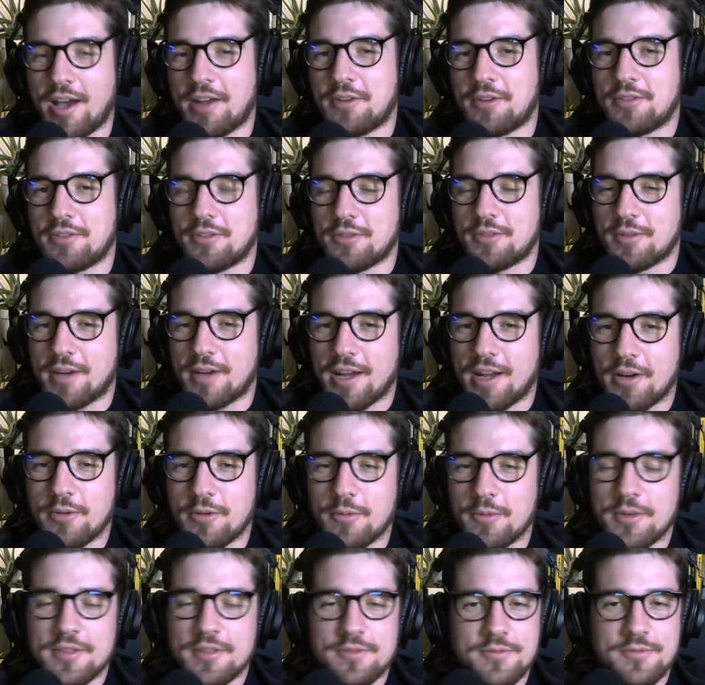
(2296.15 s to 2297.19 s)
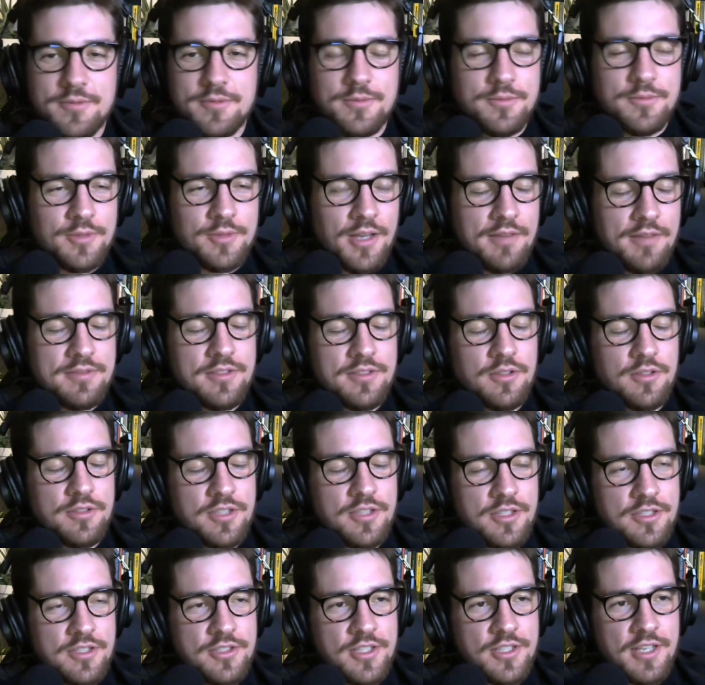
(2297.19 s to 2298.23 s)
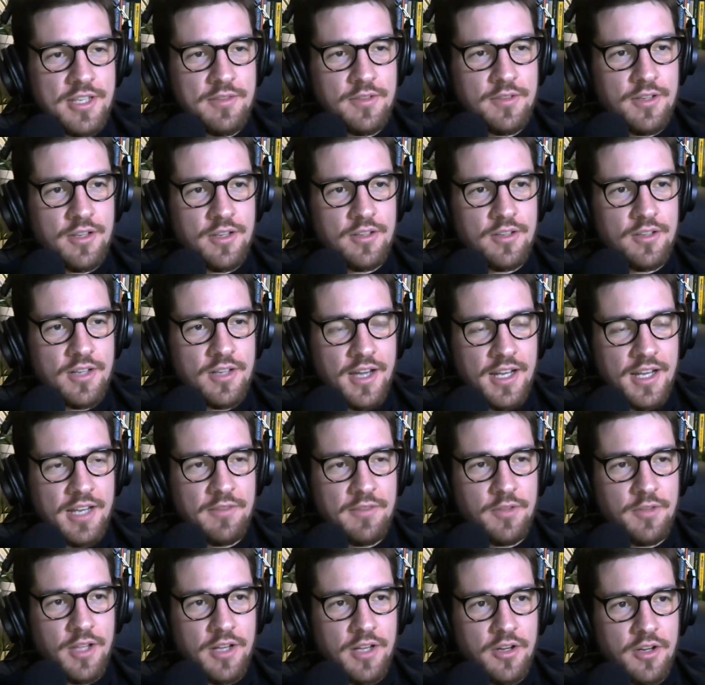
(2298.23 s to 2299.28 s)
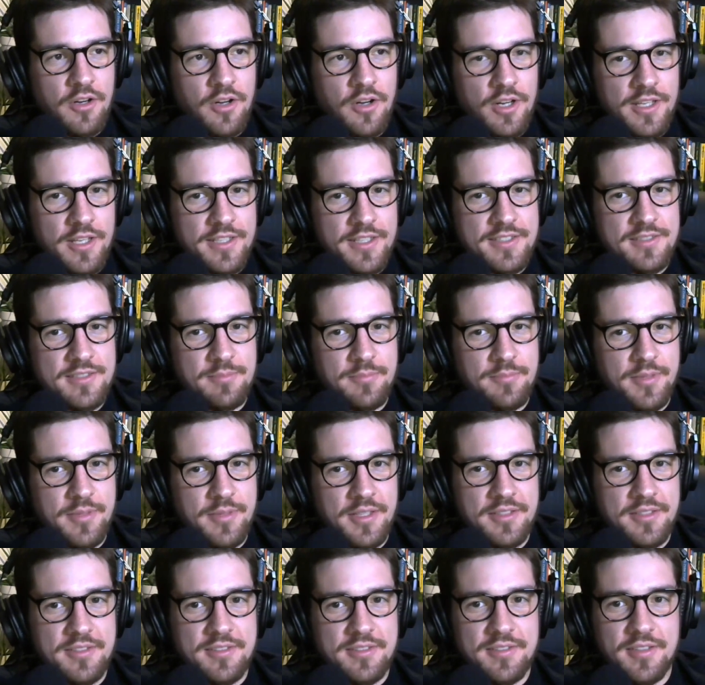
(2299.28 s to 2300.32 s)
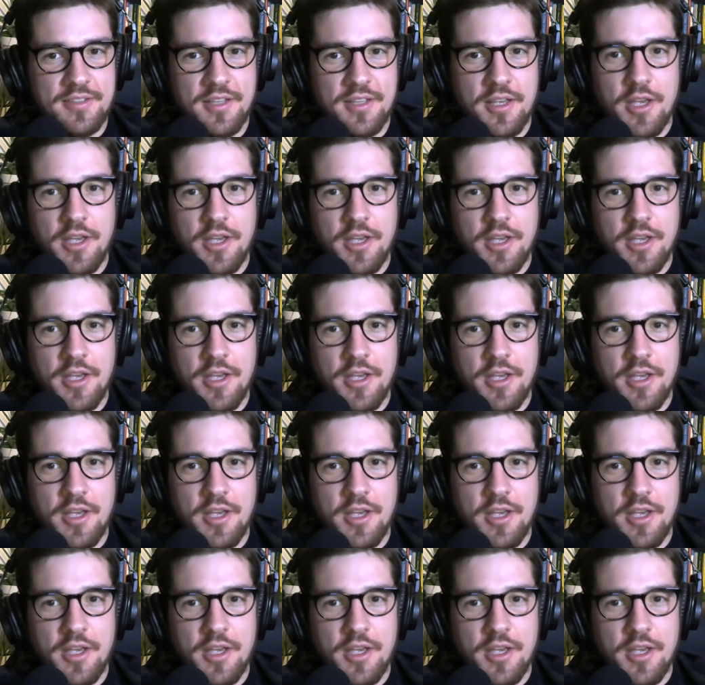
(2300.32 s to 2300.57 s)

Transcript: don't know we have such high level alcoholics, but